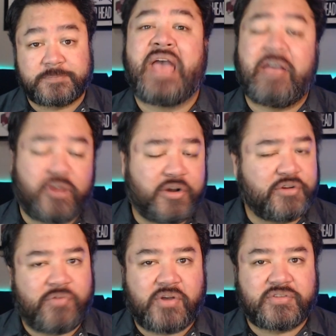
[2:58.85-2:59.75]
Have writers
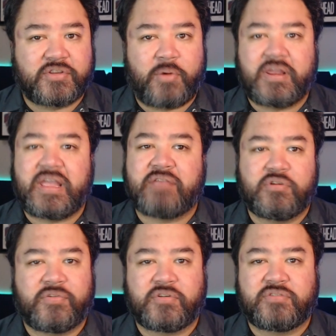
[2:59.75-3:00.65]
focus on writing, have
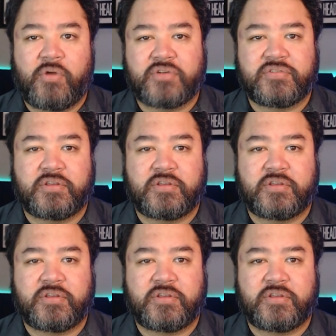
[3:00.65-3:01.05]
roofers focus on